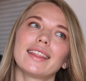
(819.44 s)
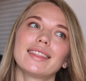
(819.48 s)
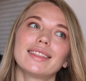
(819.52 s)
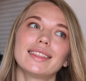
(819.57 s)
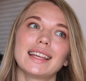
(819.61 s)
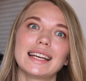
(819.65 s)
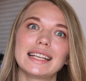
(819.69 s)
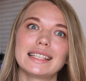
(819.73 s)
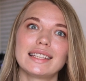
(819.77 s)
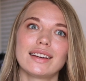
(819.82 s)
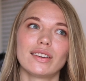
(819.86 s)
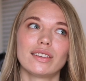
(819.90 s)

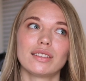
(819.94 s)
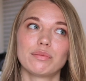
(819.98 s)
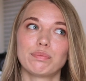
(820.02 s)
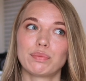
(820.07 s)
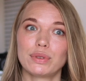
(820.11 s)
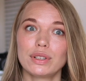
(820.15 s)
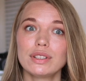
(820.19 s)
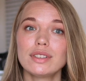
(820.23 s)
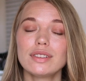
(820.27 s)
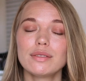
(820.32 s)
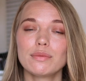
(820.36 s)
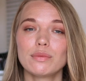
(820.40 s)
that are
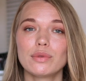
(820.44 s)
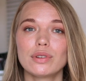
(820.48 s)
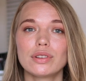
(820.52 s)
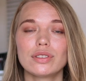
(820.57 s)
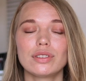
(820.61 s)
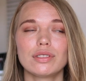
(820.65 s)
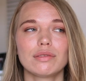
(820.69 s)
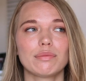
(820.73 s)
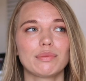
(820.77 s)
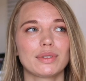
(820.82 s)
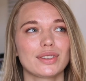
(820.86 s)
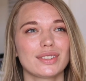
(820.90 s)
pretty
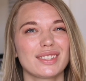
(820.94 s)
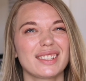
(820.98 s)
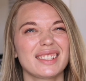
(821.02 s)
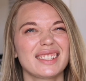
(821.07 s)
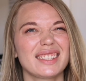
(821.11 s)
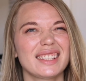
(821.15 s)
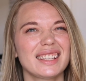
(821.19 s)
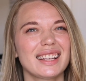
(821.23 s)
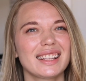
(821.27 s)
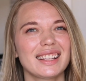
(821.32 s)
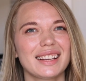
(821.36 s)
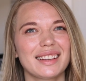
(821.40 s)
modern, because I
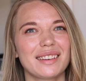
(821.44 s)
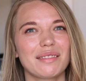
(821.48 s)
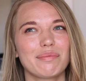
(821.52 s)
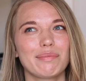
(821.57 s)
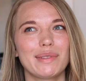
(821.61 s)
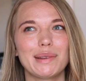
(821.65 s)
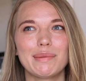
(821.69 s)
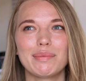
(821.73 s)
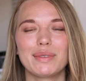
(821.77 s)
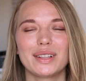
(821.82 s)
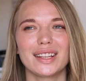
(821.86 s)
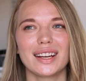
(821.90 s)
see a lot of
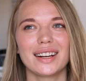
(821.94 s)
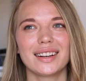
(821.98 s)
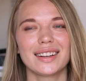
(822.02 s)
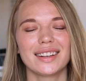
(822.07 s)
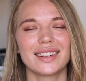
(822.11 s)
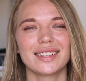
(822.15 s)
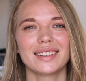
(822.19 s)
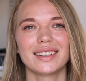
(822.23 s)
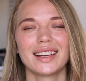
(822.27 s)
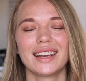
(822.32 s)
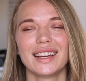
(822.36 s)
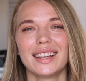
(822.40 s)
people
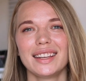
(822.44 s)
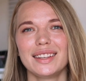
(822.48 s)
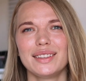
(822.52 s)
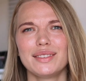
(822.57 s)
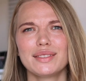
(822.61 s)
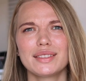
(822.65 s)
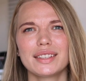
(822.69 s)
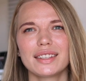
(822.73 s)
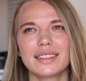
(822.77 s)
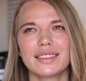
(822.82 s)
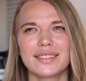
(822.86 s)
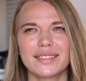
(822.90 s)
are
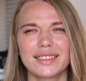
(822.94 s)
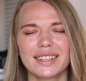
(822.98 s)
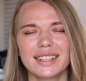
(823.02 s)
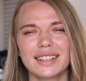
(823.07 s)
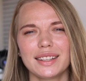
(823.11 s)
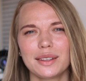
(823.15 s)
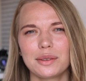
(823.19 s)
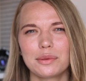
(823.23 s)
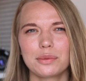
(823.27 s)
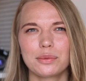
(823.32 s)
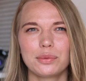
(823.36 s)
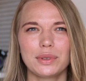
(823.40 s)
using
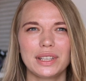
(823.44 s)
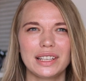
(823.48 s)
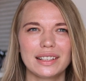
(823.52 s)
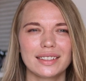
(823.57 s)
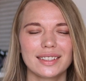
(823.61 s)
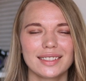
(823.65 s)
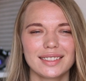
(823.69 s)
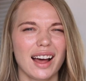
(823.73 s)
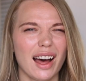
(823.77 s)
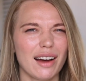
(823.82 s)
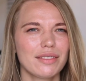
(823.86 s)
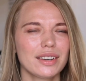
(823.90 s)
really
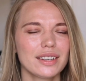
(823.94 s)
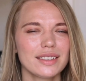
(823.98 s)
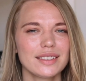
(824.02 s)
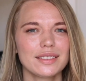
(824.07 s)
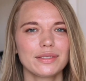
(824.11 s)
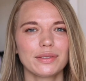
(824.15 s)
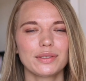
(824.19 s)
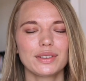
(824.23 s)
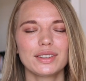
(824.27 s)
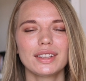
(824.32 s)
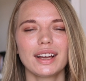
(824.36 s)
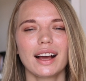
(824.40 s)
weird covers
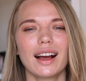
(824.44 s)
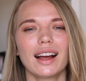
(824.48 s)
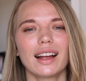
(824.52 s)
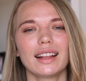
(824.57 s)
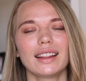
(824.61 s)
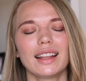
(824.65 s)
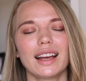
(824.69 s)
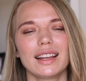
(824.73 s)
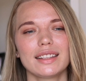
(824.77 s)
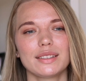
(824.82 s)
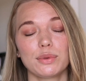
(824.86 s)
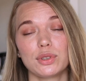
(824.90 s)
for the
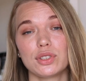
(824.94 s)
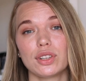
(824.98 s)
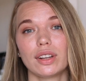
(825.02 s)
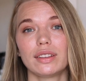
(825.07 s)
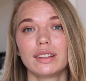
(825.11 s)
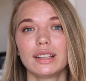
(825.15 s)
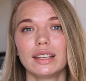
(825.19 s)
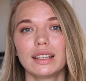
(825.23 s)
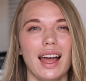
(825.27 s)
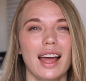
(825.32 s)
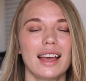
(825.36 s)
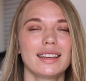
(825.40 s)
highlights, which I
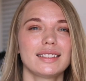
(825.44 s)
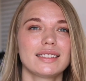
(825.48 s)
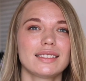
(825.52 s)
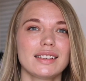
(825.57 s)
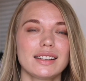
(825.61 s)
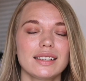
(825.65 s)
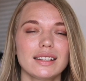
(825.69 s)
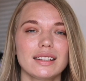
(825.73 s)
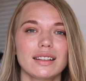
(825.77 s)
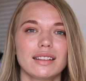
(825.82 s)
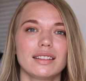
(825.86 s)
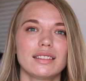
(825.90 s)
think
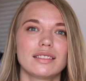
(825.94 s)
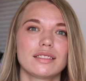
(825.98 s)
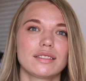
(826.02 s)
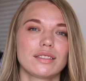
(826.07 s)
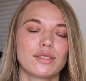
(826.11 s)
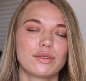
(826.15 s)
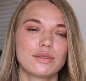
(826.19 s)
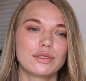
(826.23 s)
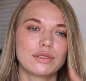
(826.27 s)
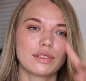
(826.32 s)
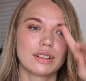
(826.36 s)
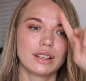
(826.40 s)
aesthetically it's
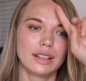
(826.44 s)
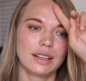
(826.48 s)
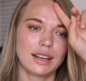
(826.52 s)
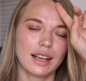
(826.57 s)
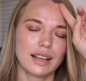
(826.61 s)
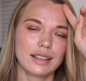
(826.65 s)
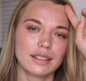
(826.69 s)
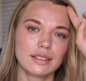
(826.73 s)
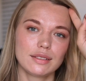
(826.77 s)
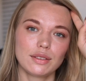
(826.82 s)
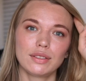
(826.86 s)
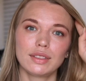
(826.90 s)
not really
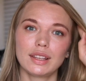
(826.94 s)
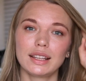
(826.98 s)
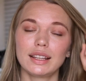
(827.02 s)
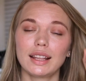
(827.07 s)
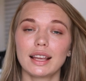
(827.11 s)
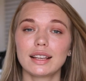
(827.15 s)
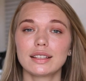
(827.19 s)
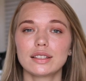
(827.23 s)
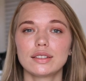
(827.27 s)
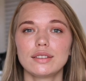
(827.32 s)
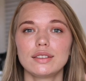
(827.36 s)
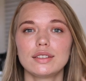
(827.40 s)
nice. So in the
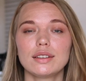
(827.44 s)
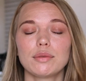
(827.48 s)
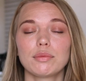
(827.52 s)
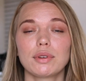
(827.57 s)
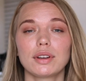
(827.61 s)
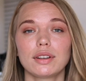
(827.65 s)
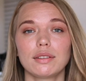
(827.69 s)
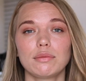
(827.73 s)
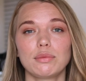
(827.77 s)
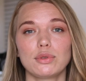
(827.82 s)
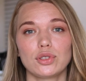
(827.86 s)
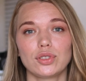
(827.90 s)
next video I'm
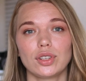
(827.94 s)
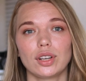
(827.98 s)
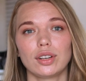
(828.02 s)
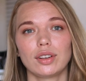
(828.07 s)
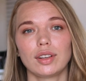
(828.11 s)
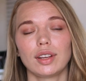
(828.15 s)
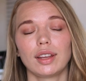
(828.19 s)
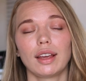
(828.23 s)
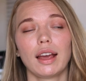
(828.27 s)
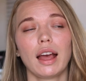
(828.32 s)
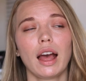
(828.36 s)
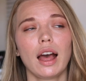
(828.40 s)
going to be
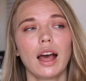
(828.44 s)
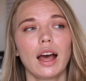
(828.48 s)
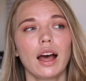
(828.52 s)
sharing